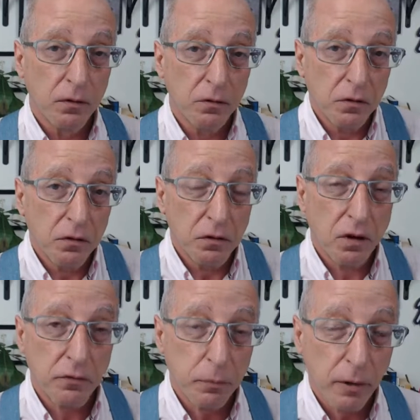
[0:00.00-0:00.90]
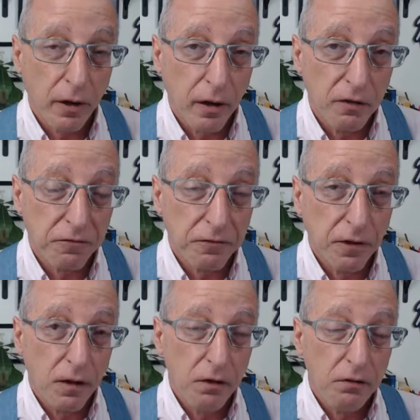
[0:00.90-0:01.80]
You don't have to pay any
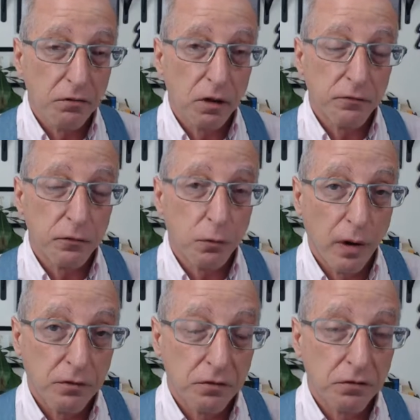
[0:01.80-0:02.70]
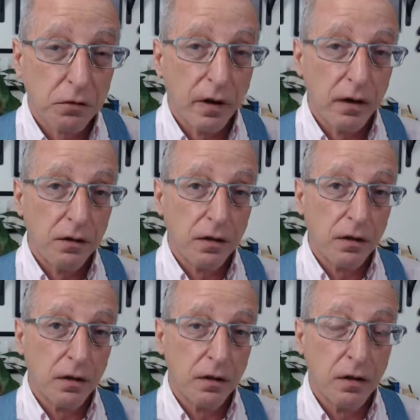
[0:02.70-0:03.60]
fees. You don't have to register
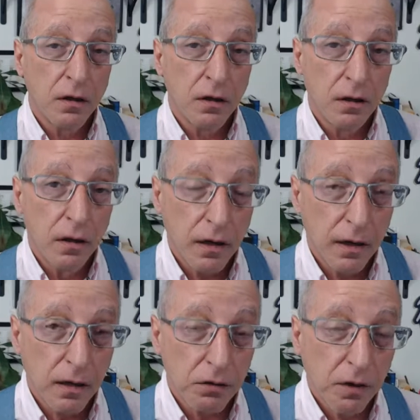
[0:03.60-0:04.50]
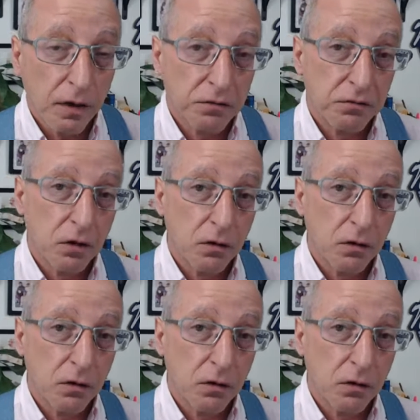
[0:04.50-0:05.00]
anything, unless,